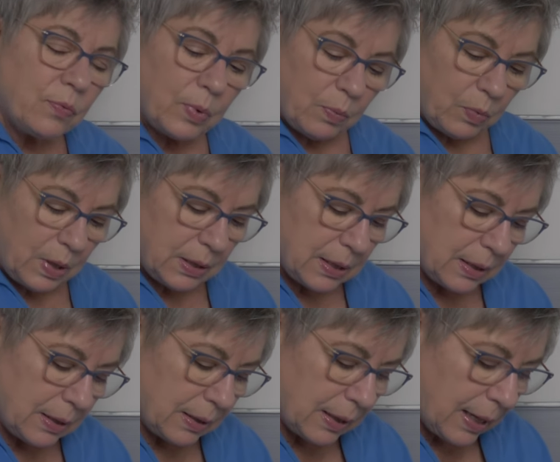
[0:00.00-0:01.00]
when we
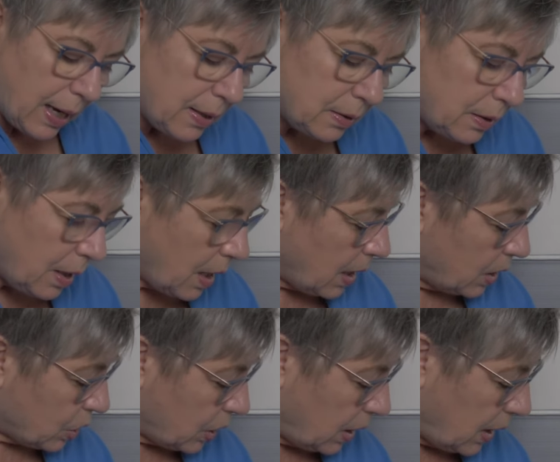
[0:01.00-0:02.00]
did it again,
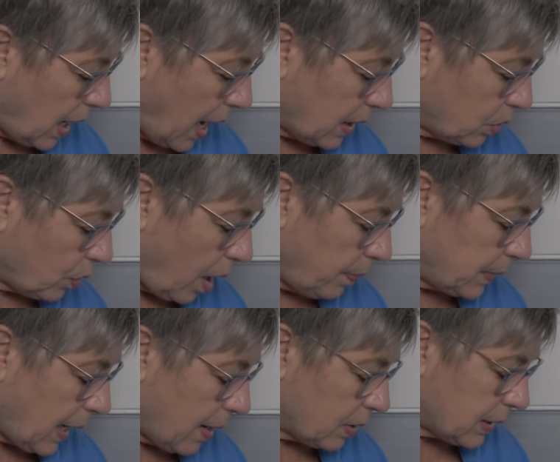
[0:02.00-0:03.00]
she had dropped
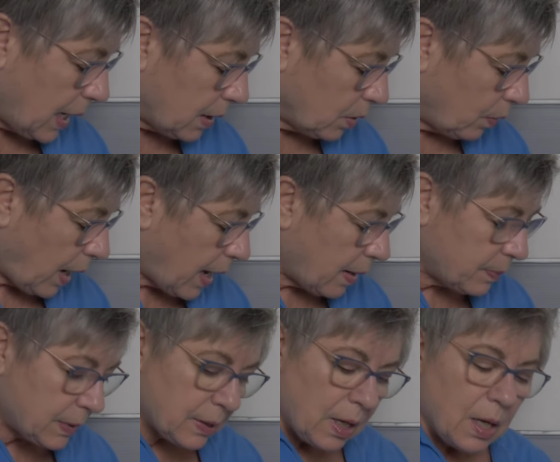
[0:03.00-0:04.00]
down 10
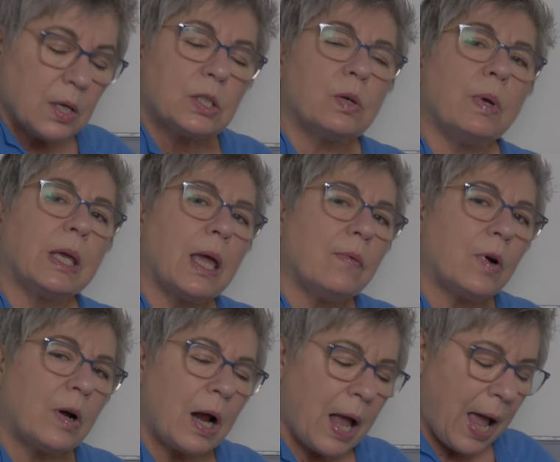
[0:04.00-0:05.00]
grams. So we gave
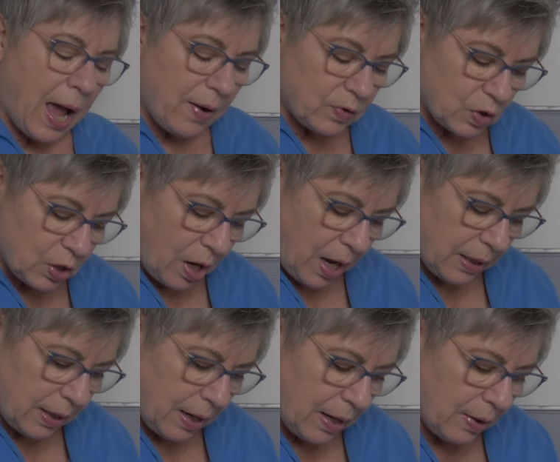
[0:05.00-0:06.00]
her a half
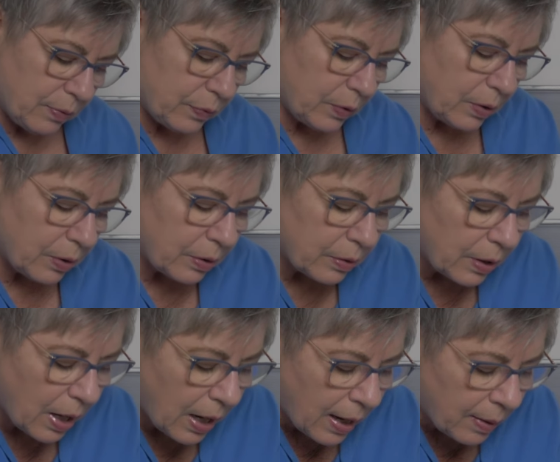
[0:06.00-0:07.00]
shot of
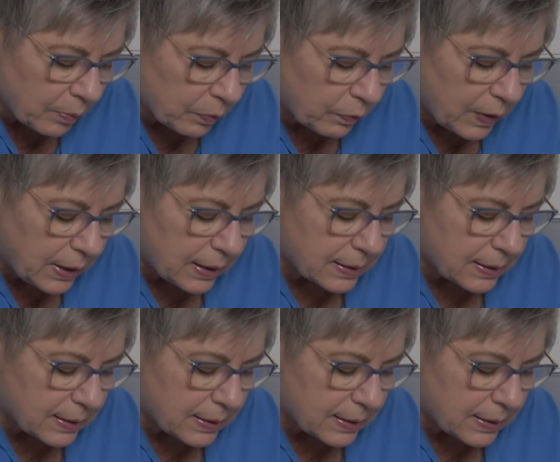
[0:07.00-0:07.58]
her feeding